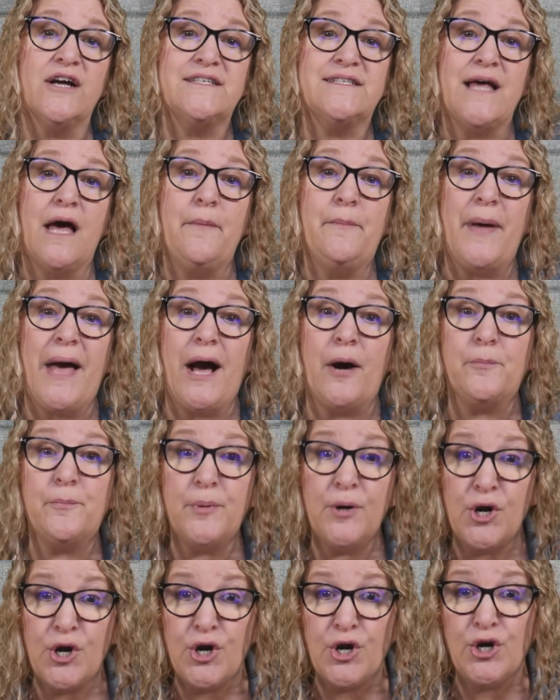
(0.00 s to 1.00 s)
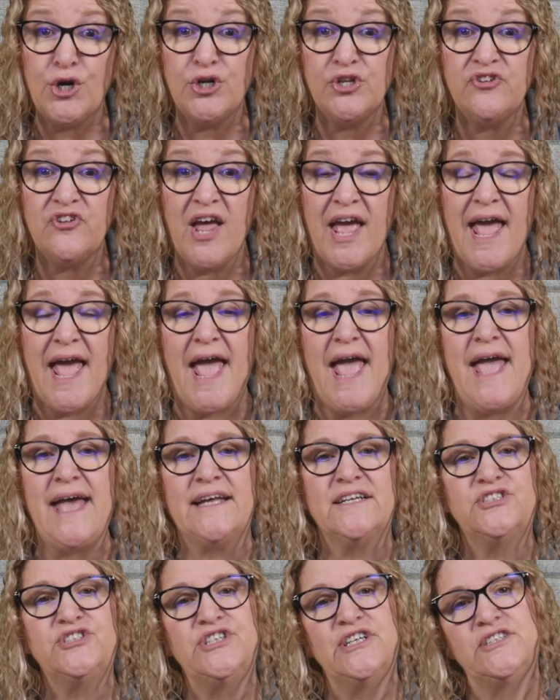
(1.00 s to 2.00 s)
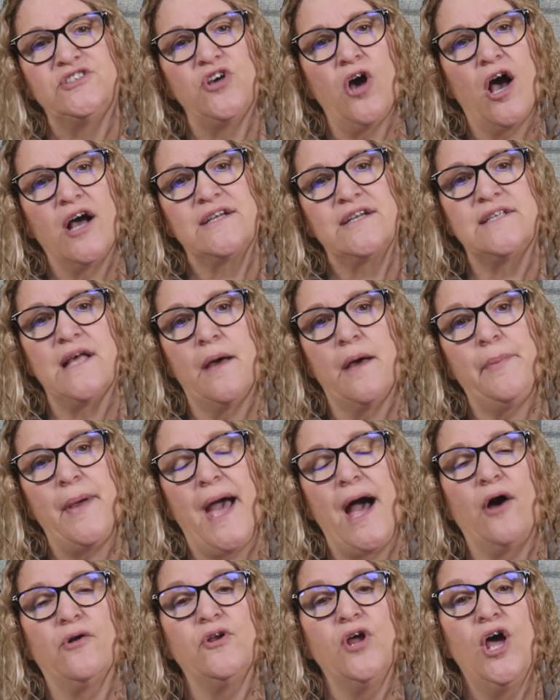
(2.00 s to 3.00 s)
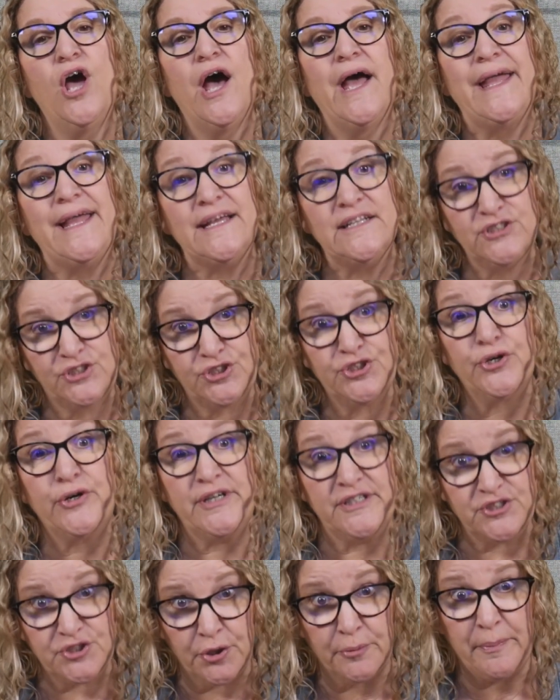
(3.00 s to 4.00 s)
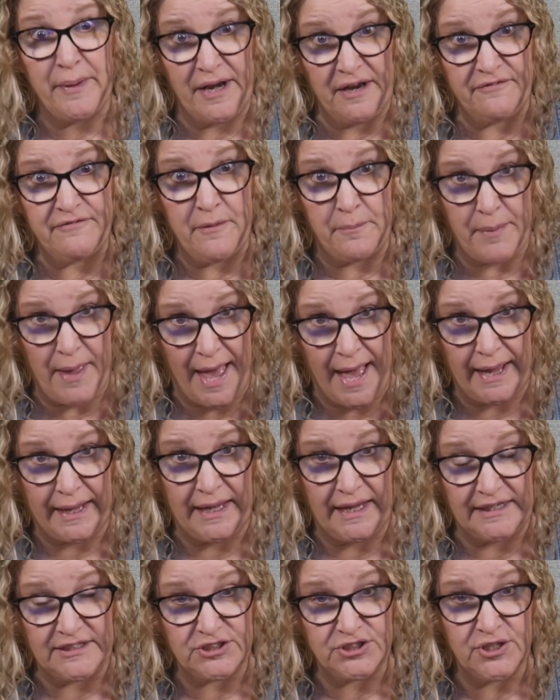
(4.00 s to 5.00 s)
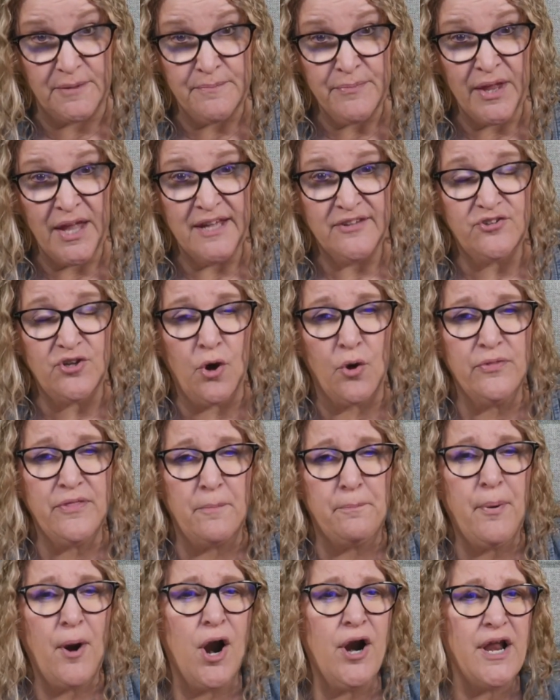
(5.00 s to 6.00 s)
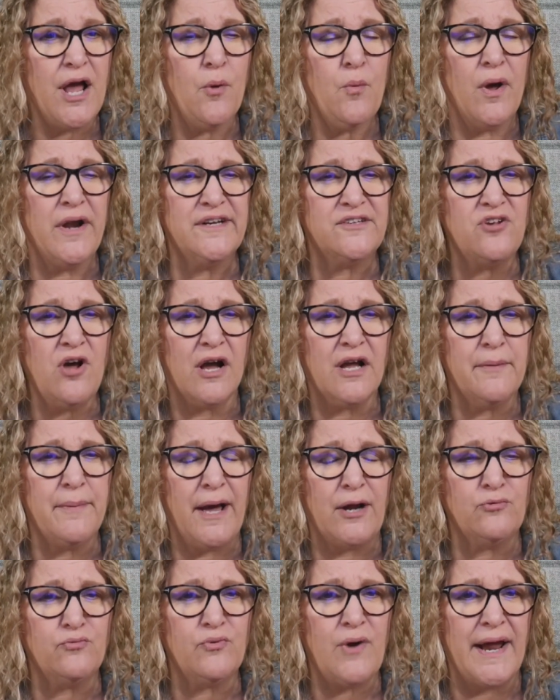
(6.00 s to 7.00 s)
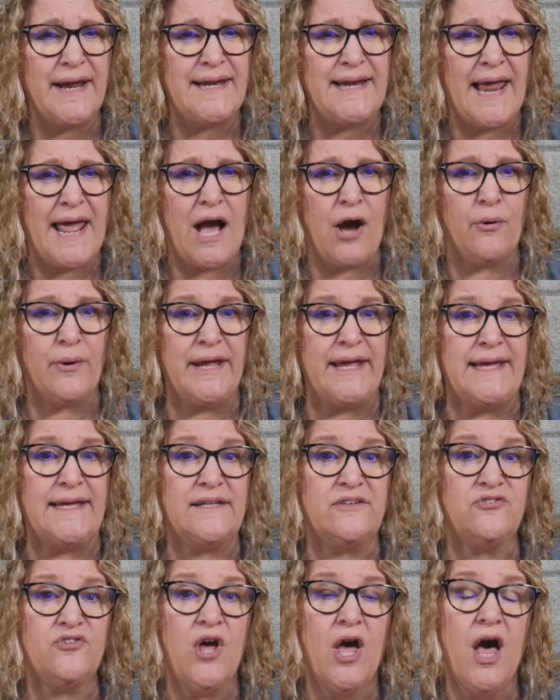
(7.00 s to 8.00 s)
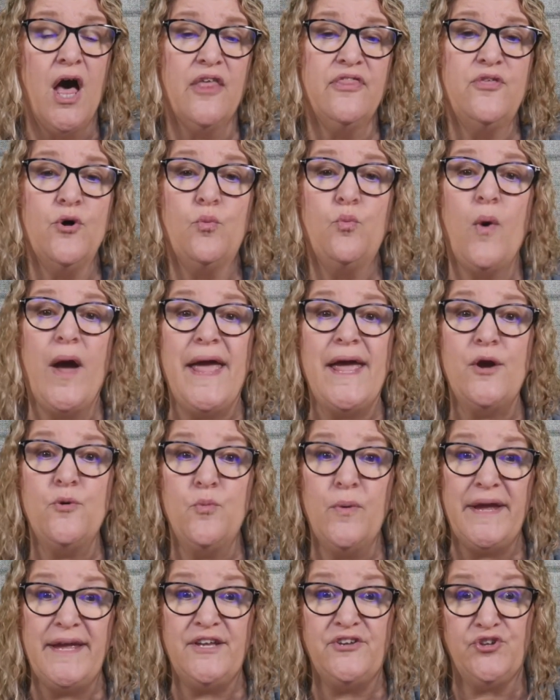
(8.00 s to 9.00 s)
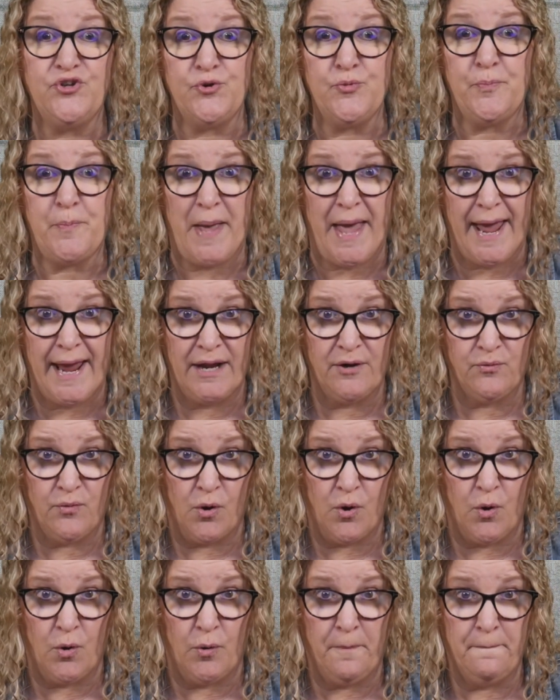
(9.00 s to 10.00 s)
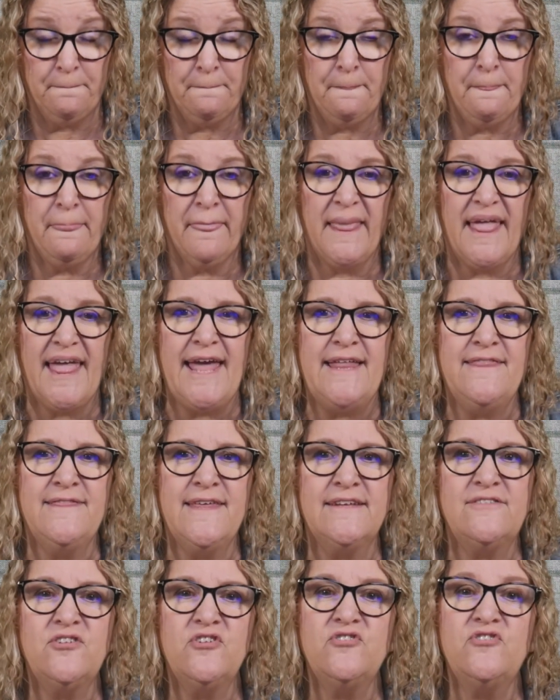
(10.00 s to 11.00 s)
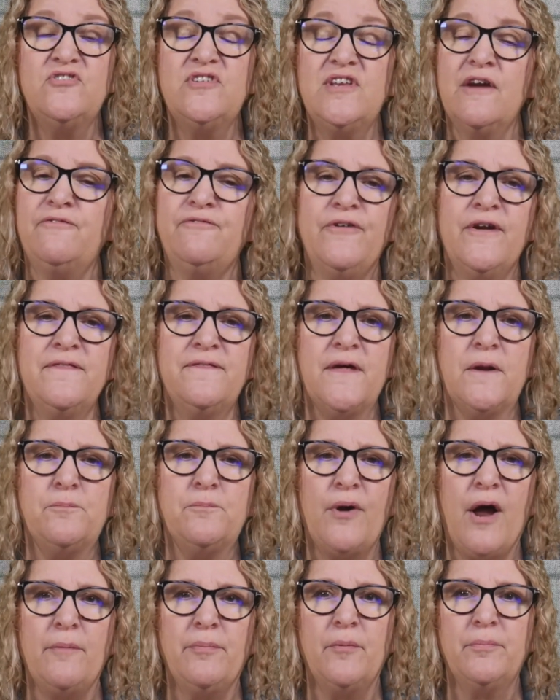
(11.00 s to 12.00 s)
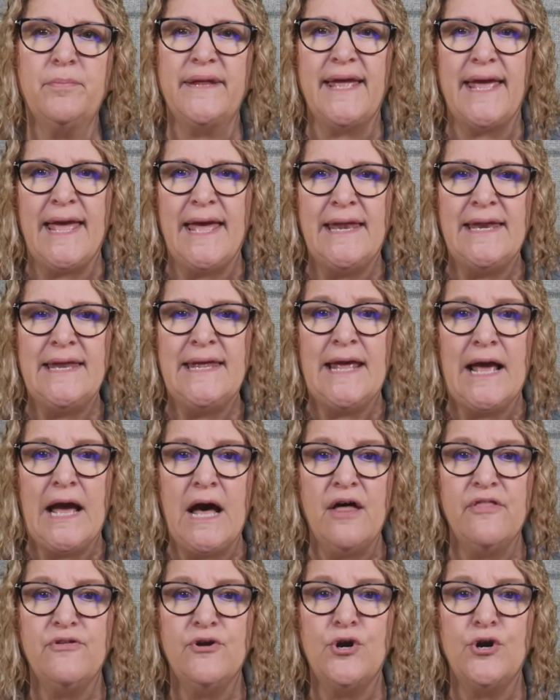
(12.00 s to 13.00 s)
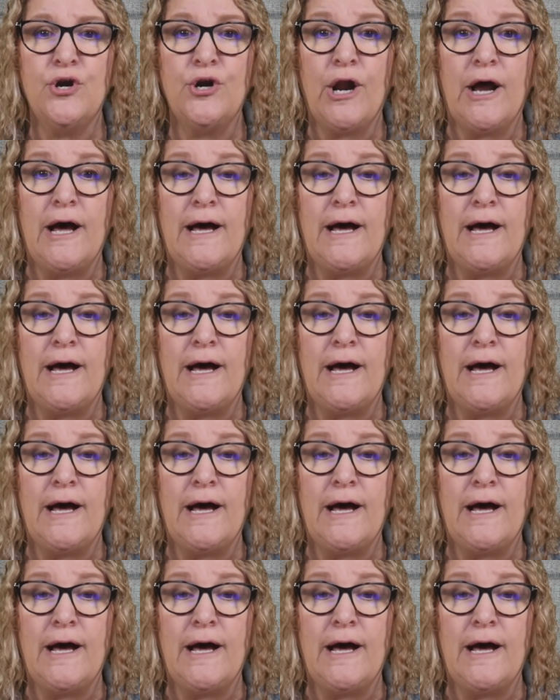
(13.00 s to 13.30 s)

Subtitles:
about PERS, and she talks about insurance, your benefit package. So the part I want to talk about right now is the way we do payroll. And this is different than probably any other